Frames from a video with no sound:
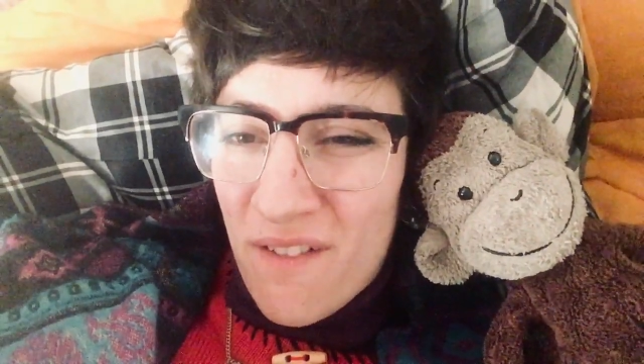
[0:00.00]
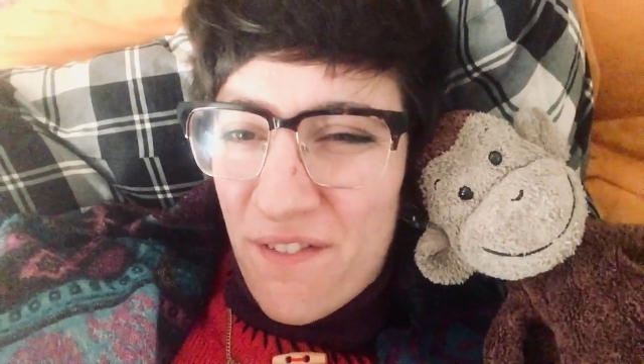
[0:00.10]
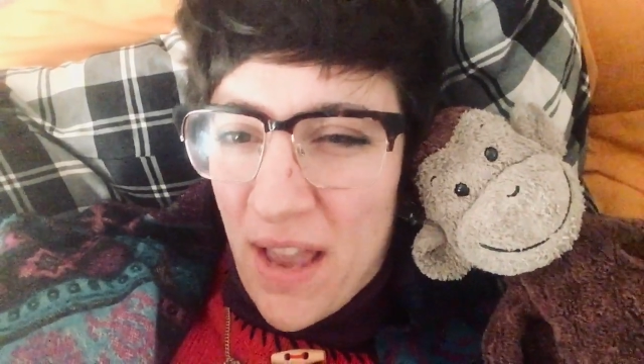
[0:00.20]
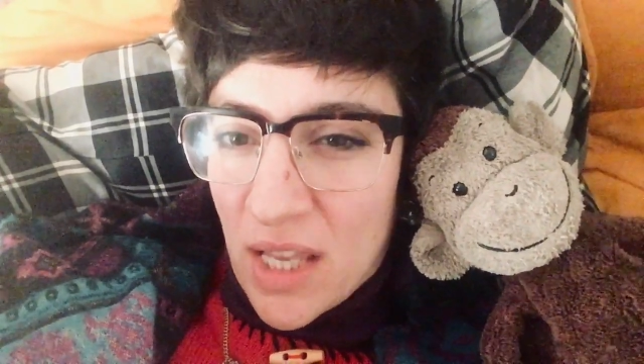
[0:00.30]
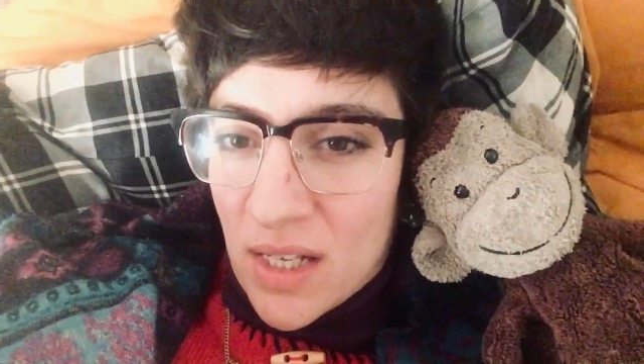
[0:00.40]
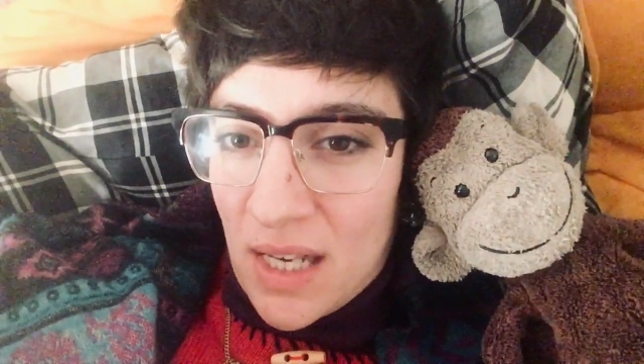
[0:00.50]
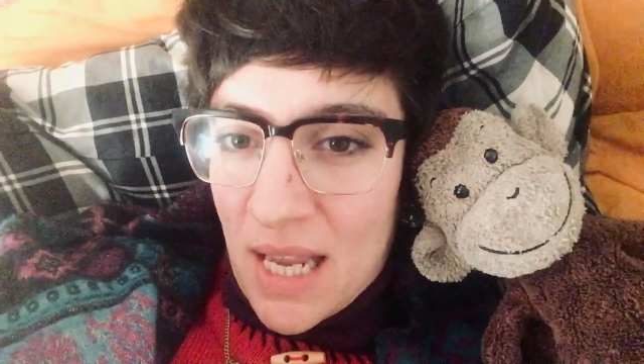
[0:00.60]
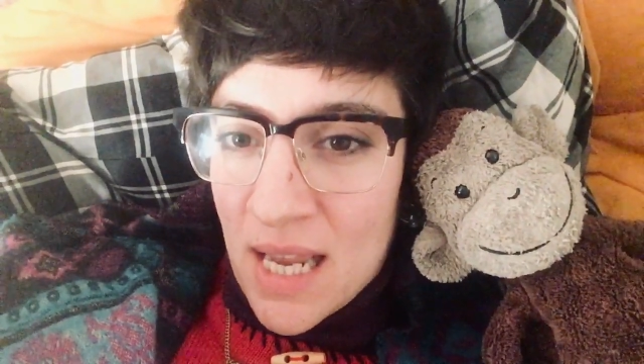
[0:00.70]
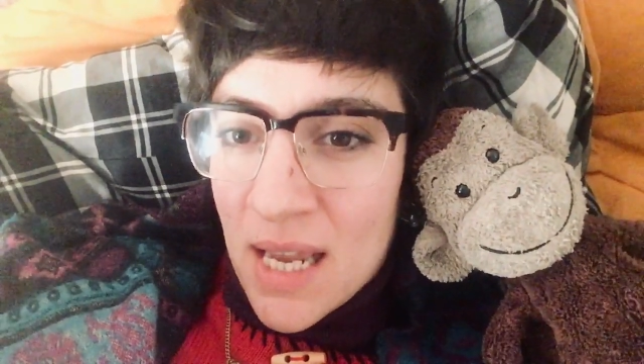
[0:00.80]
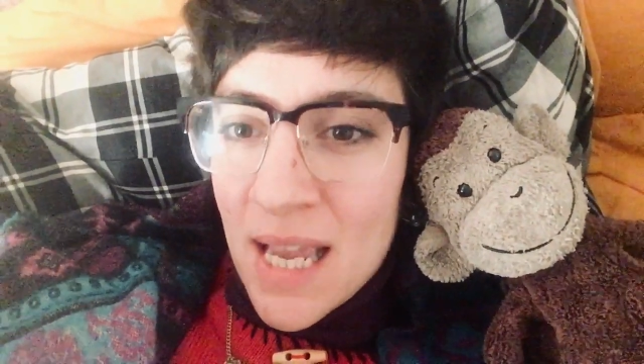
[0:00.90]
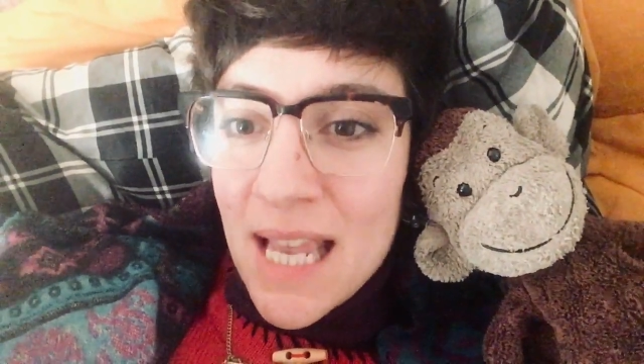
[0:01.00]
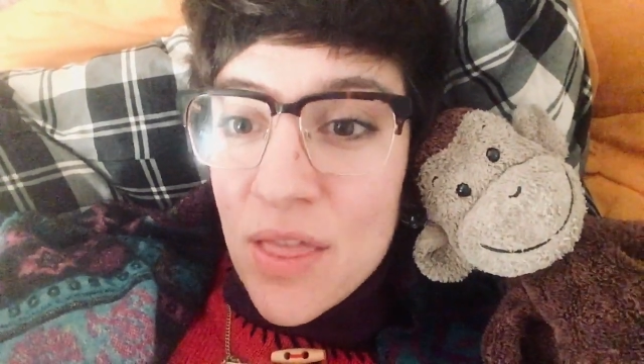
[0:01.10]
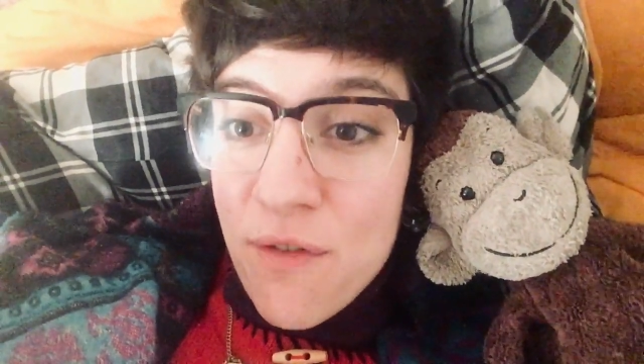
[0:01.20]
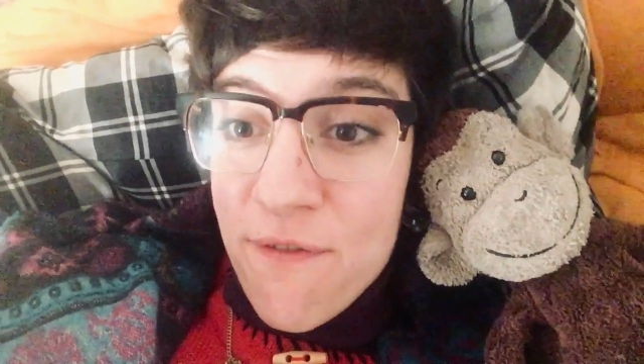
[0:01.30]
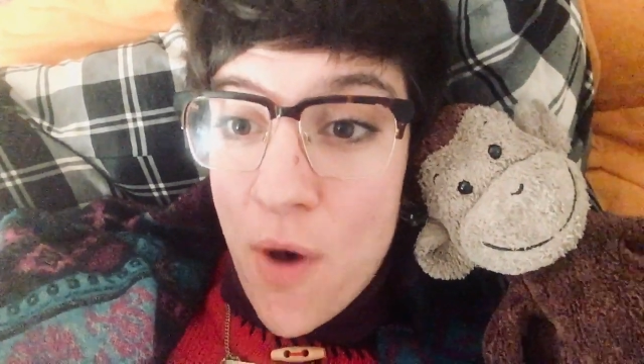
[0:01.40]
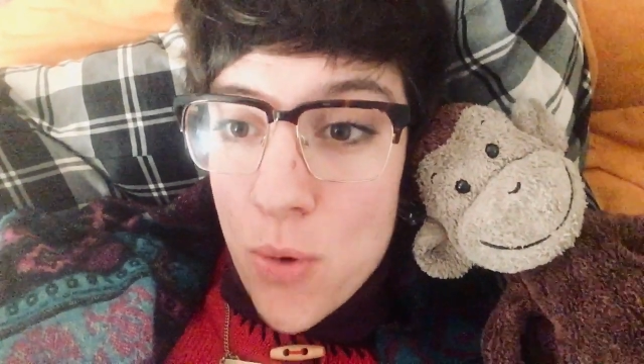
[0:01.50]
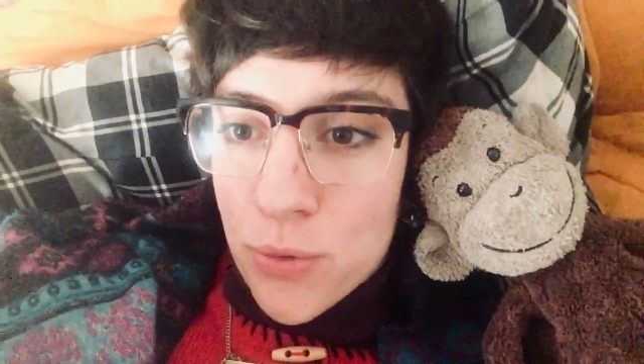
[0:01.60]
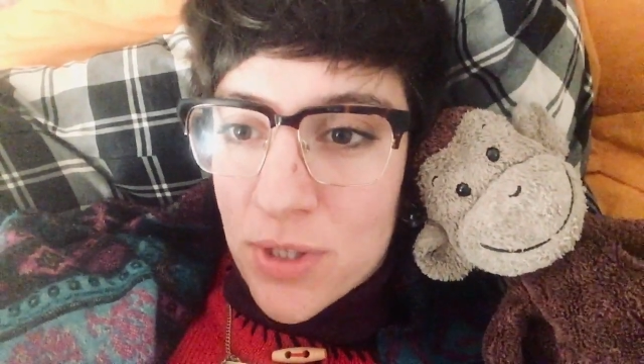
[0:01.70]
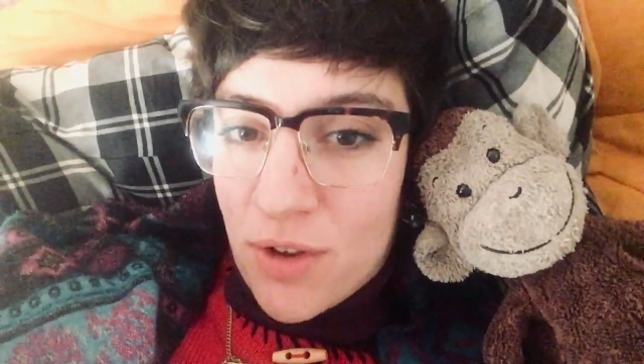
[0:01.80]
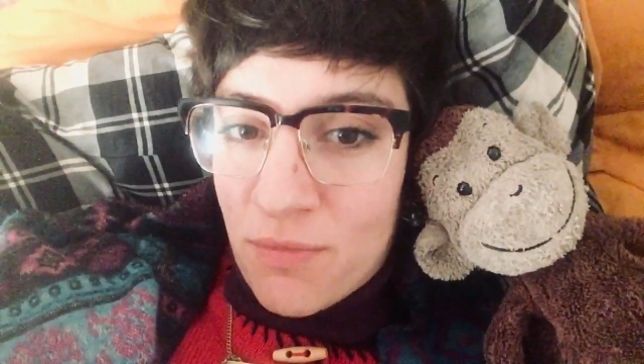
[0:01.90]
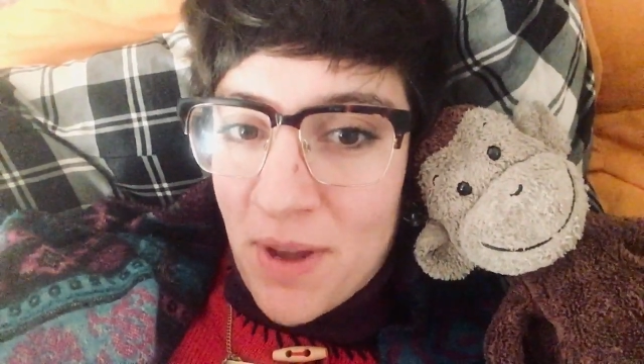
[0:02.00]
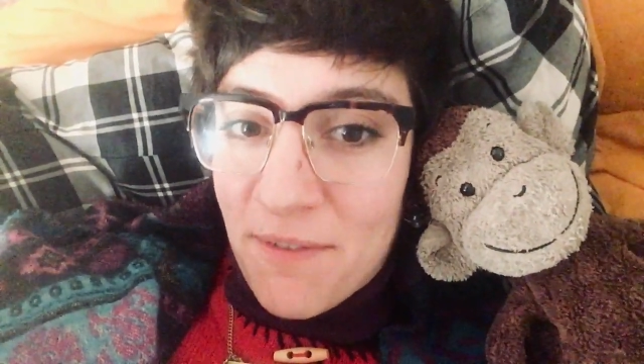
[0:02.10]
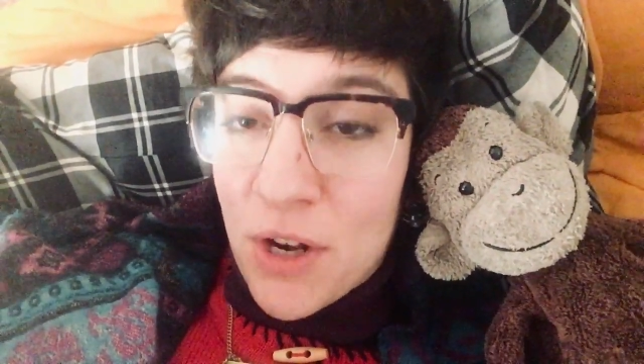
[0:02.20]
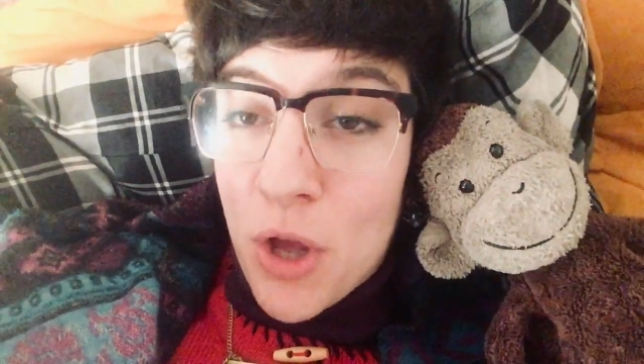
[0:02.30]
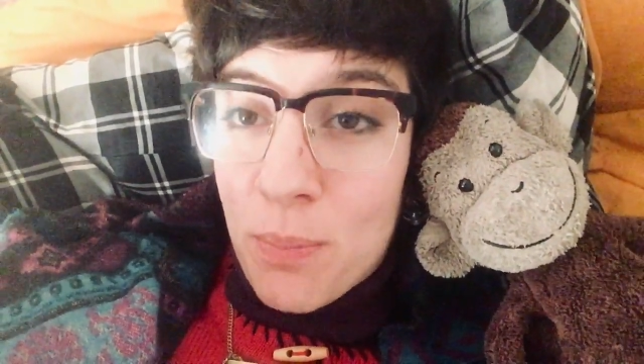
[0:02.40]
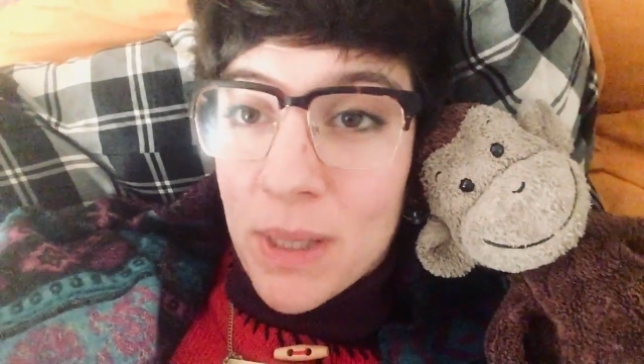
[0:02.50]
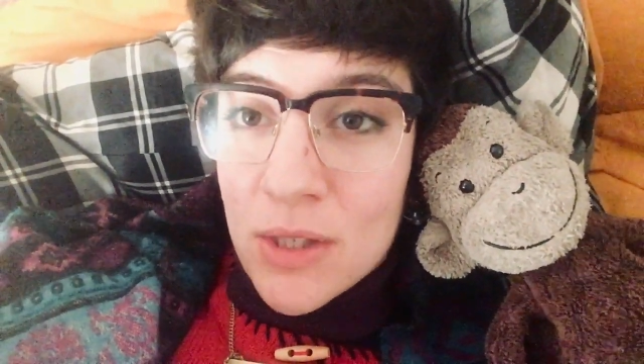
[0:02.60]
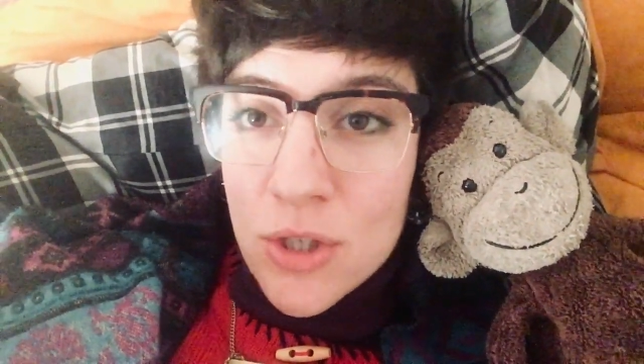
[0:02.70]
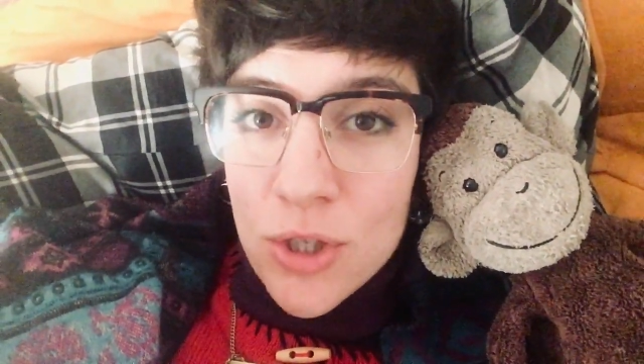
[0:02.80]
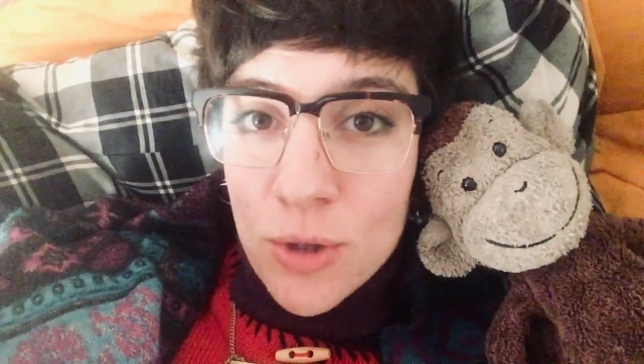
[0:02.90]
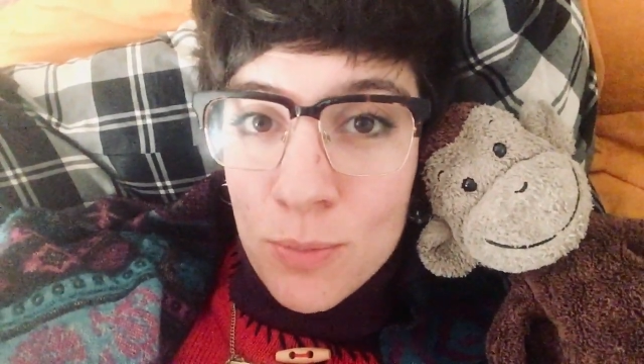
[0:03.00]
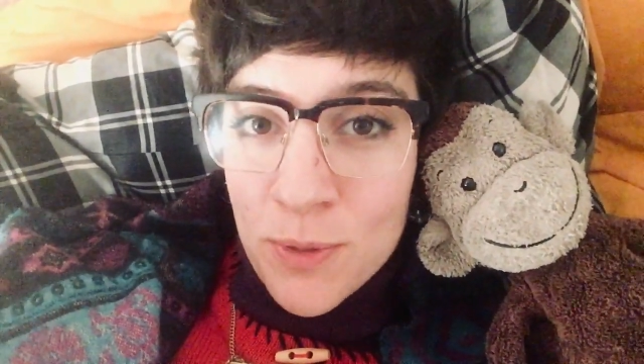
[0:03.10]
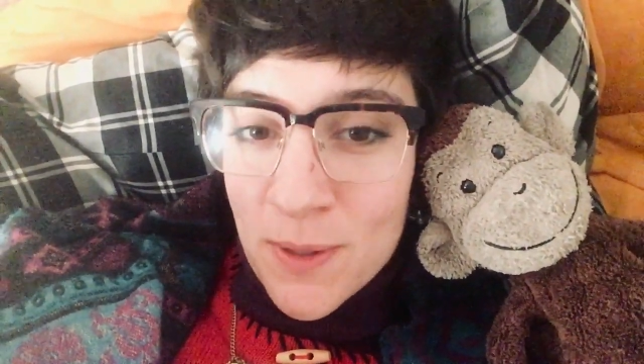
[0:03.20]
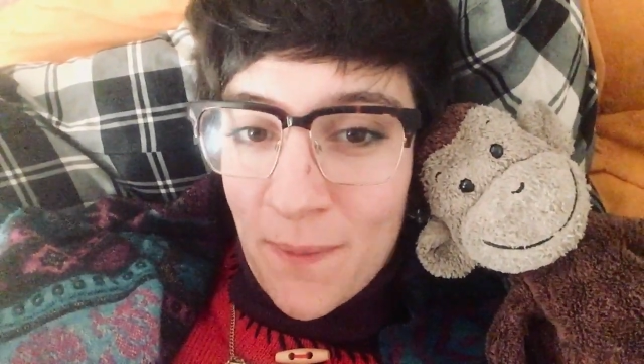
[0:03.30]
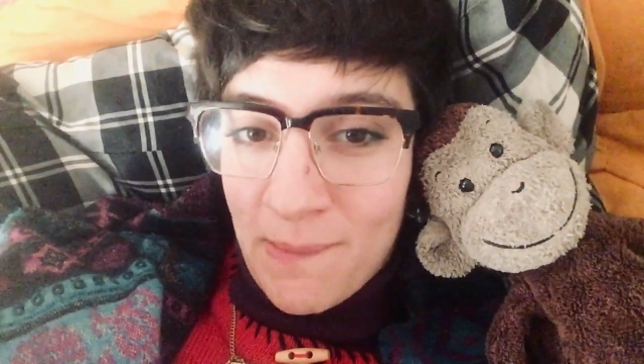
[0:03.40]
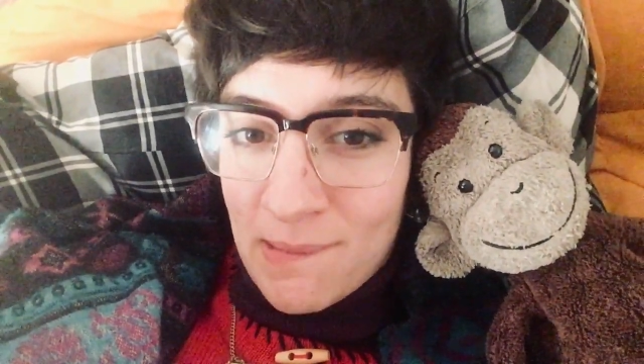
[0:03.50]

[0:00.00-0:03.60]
fecundly in the folds of my fallopian tubes.